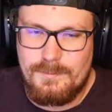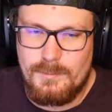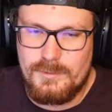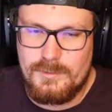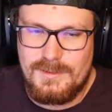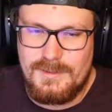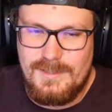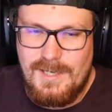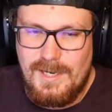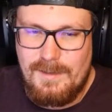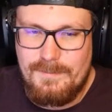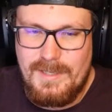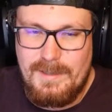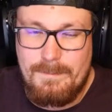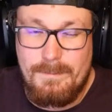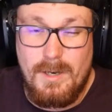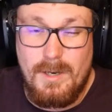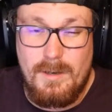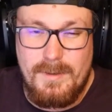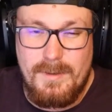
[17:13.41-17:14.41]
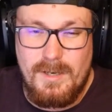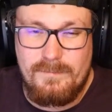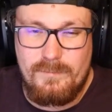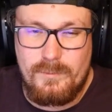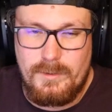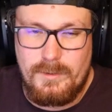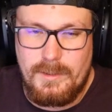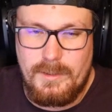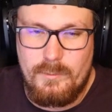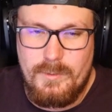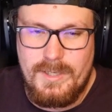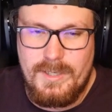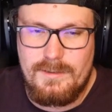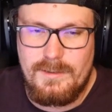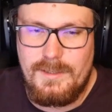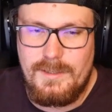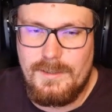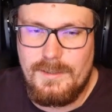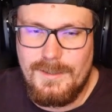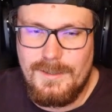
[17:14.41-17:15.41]
most of the time they pop off really
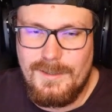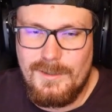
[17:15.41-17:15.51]
quickly.